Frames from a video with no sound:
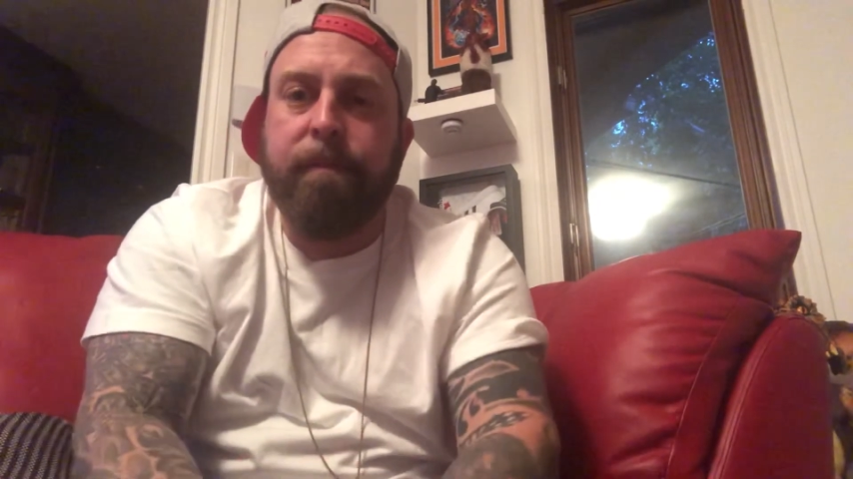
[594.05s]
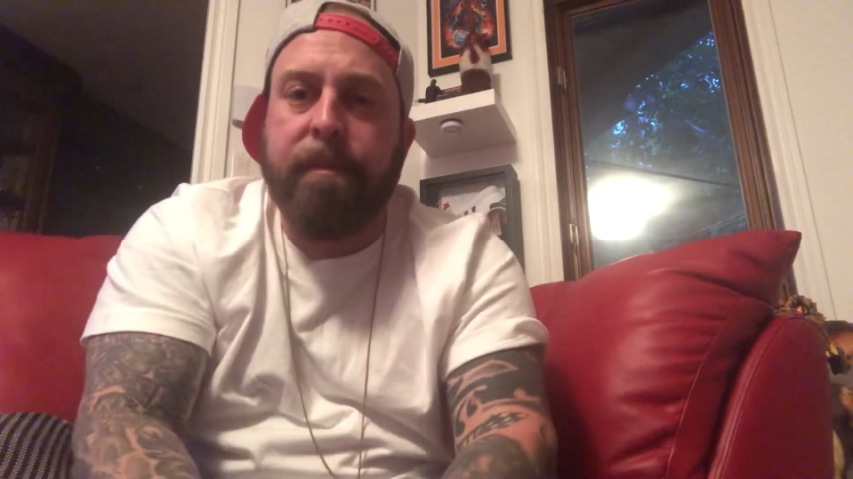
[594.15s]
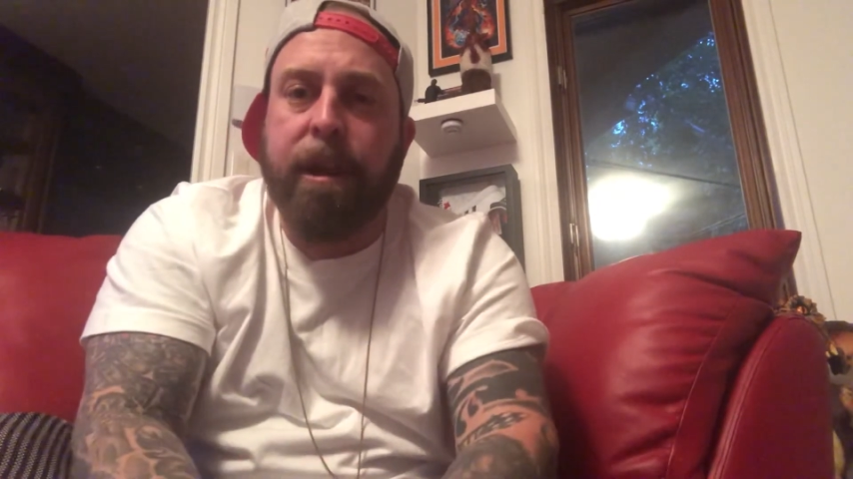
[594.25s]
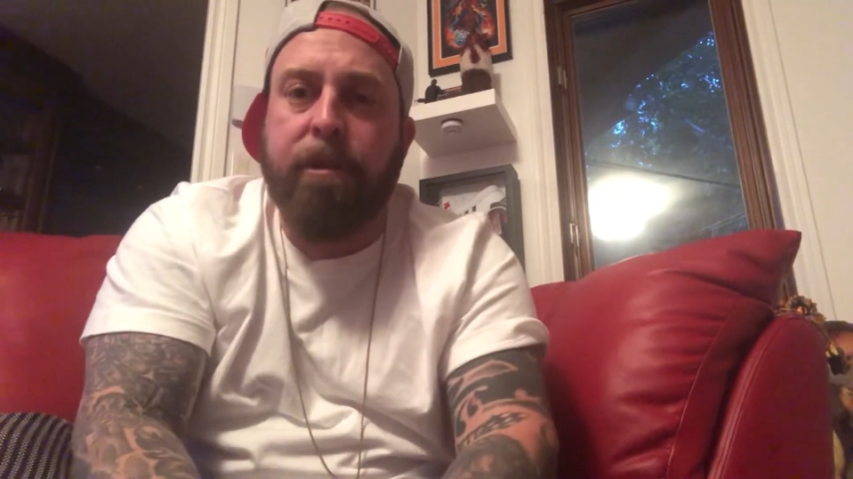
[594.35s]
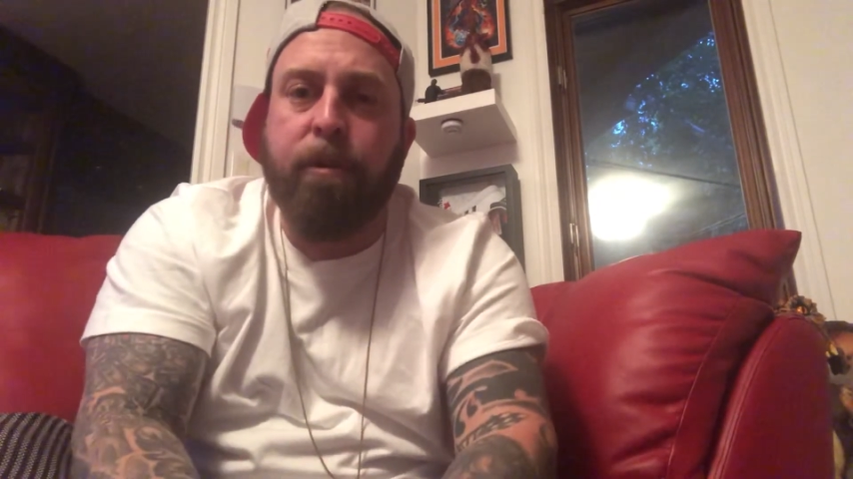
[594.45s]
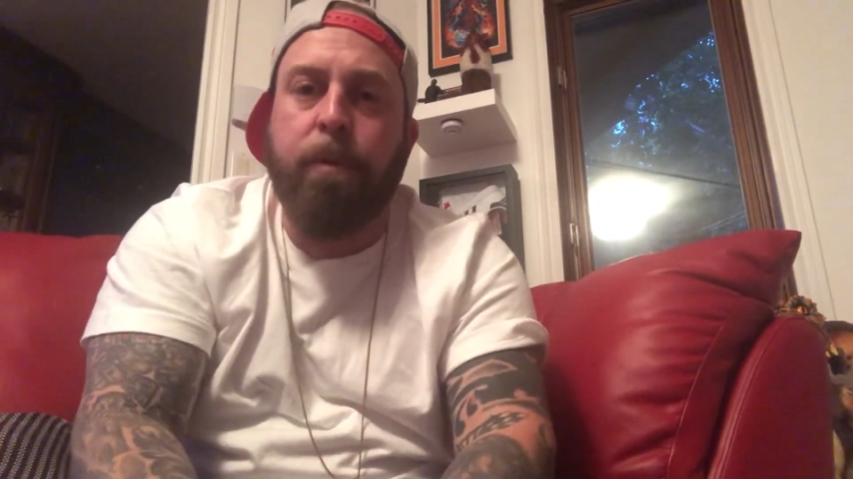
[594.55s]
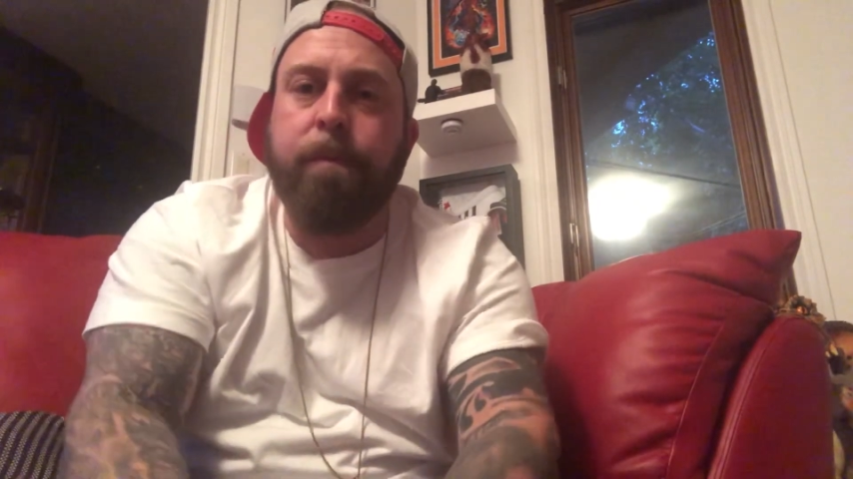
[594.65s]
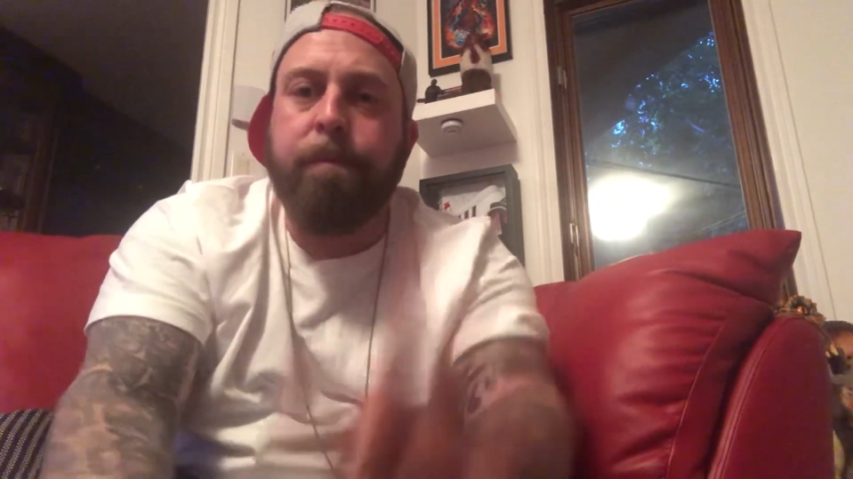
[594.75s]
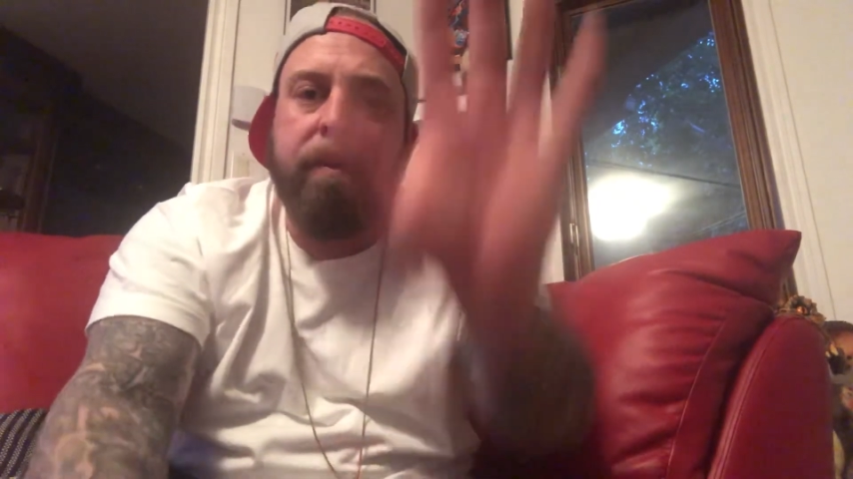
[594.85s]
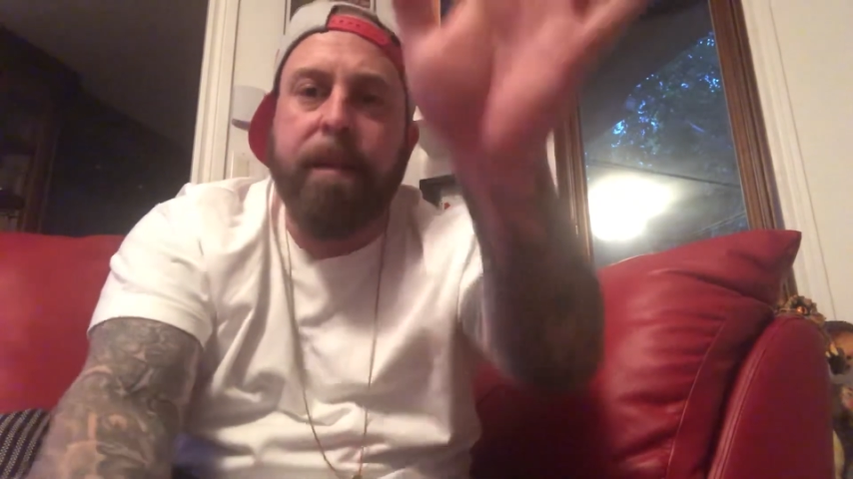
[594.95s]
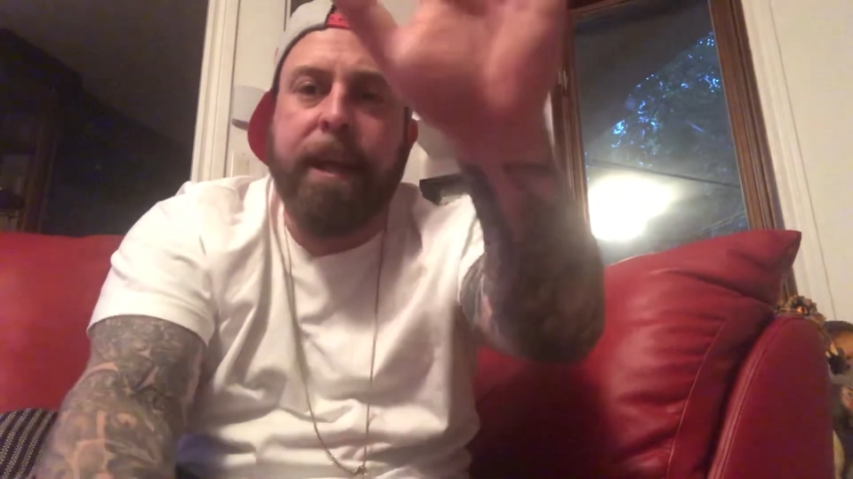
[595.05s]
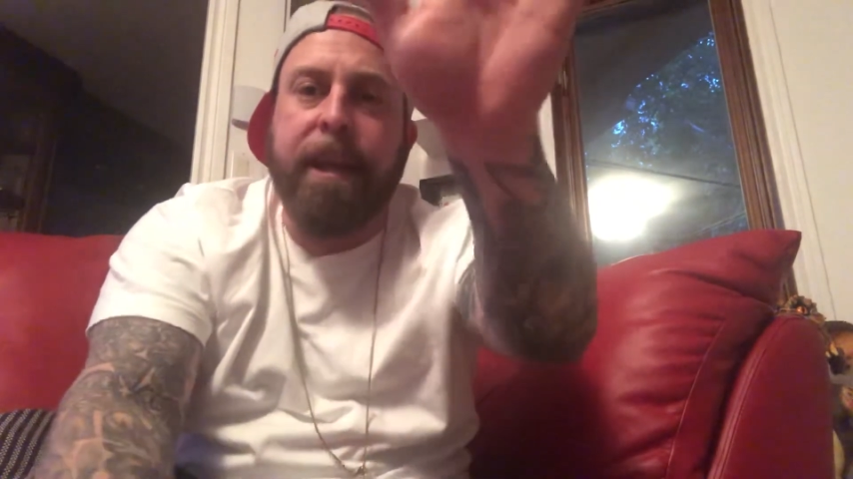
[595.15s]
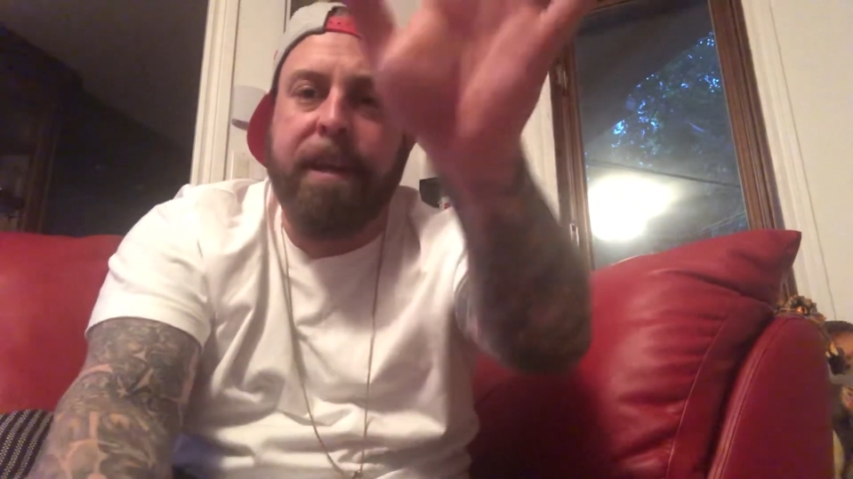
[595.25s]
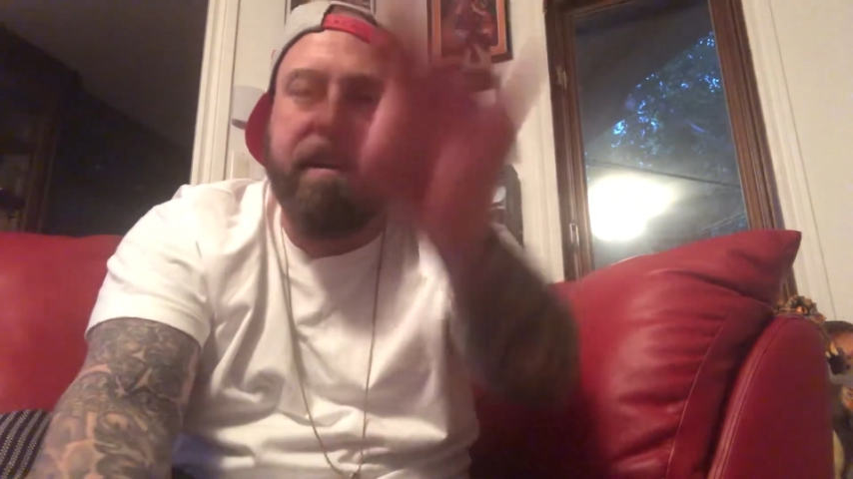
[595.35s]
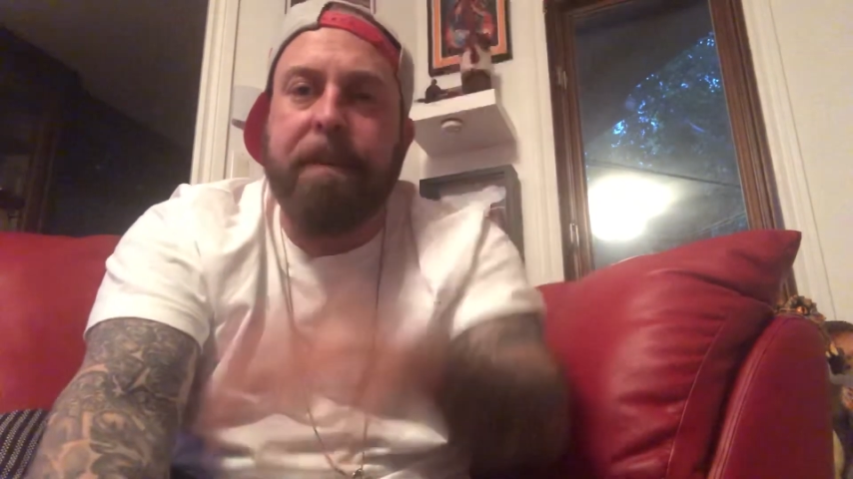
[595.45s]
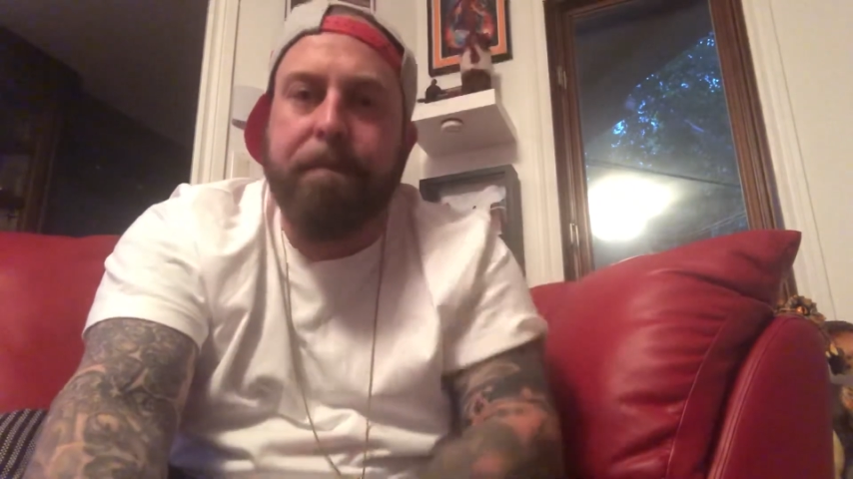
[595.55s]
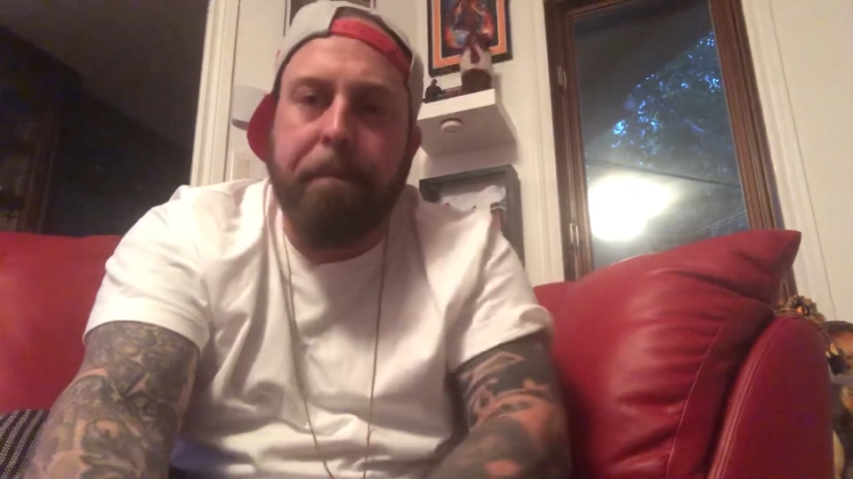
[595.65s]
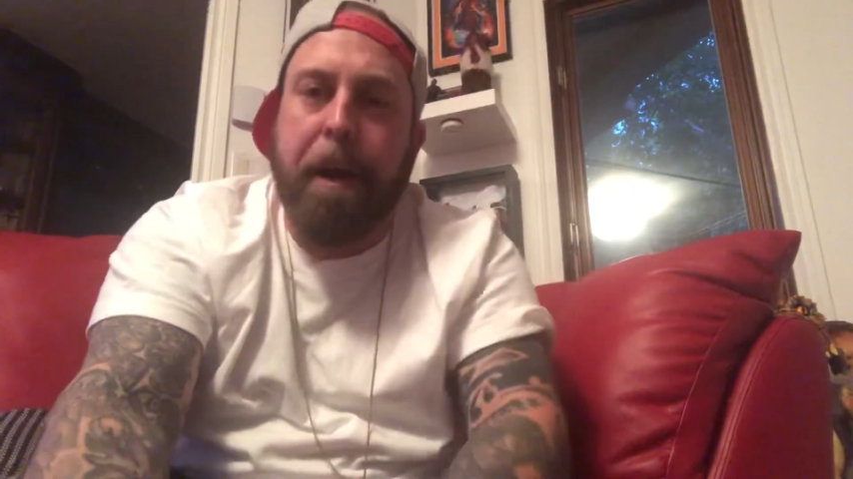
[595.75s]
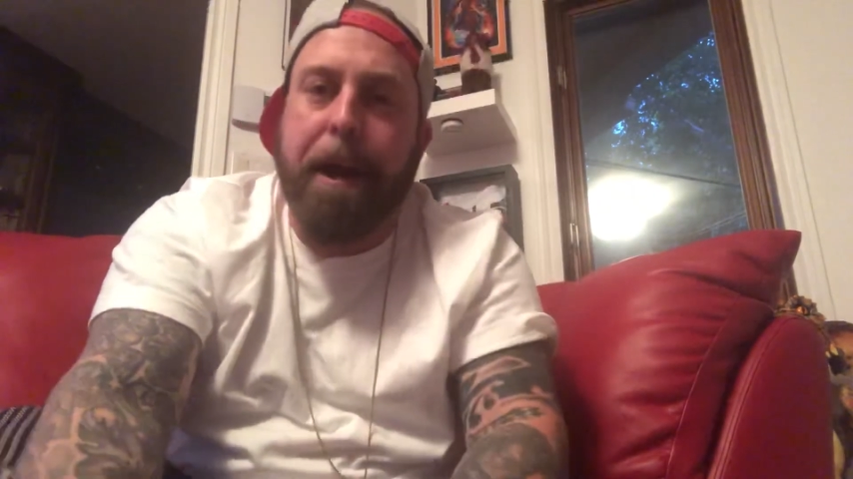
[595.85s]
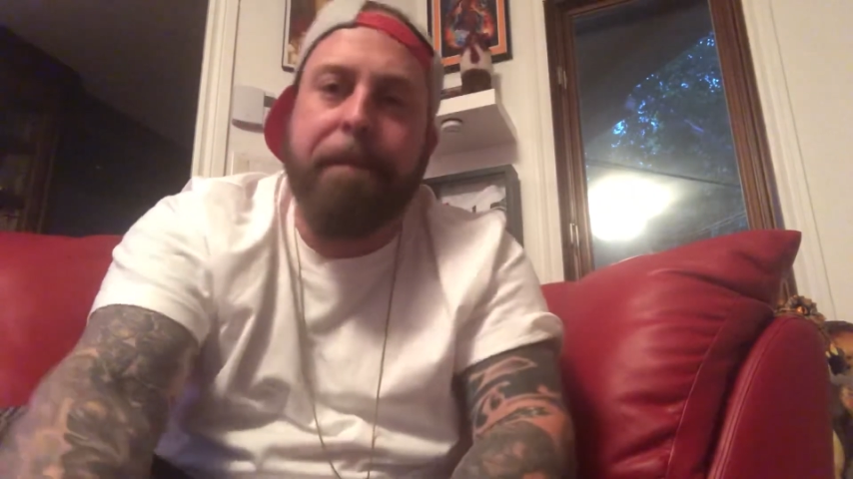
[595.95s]
Stay true. Take it easy.
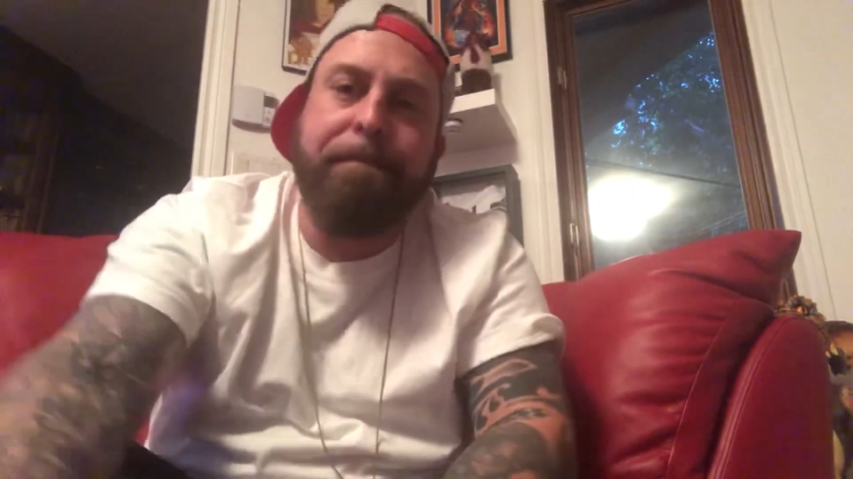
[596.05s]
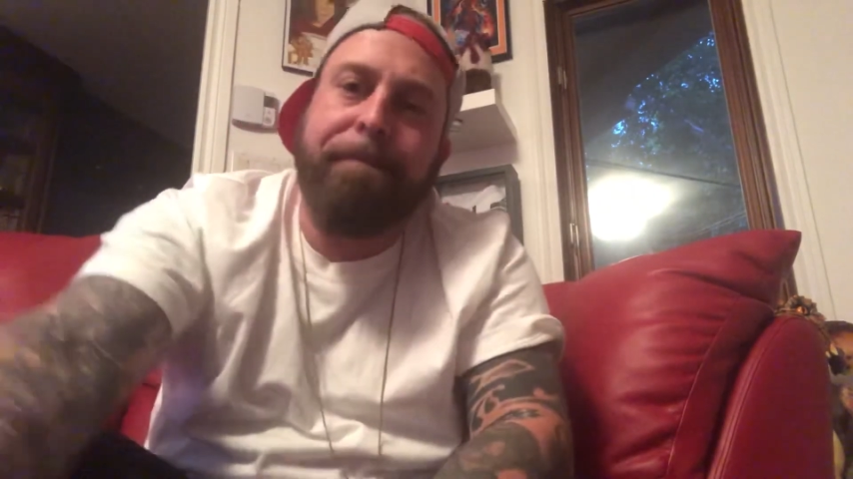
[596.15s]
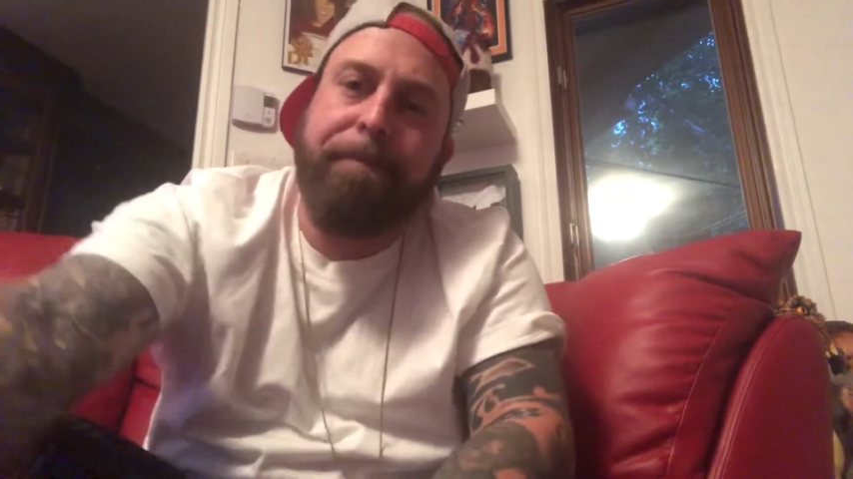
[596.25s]
Bye.